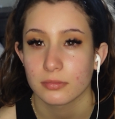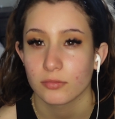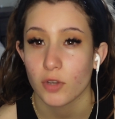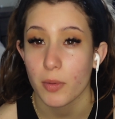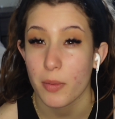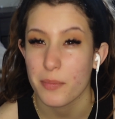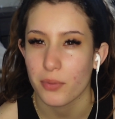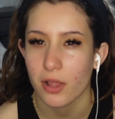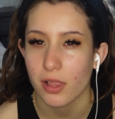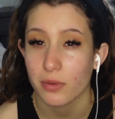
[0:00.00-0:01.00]
What about my
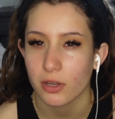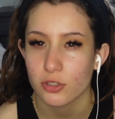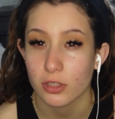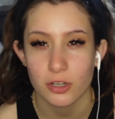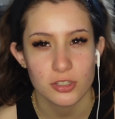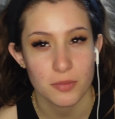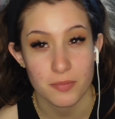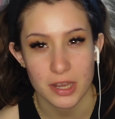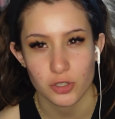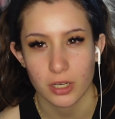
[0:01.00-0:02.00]
brow lamination? They're
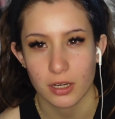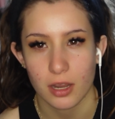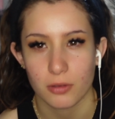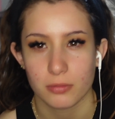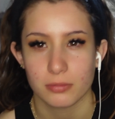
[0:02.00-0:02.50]
symmetric now.